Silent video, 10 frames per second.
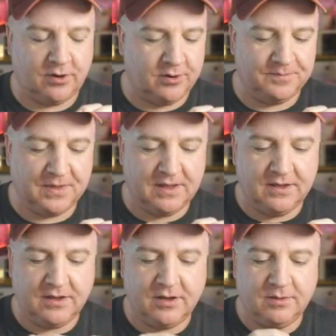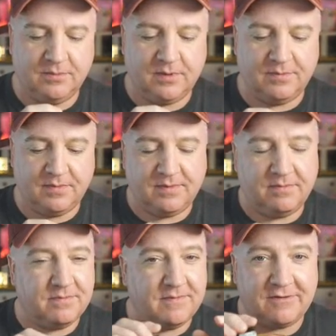or
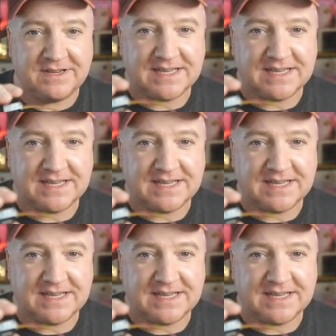various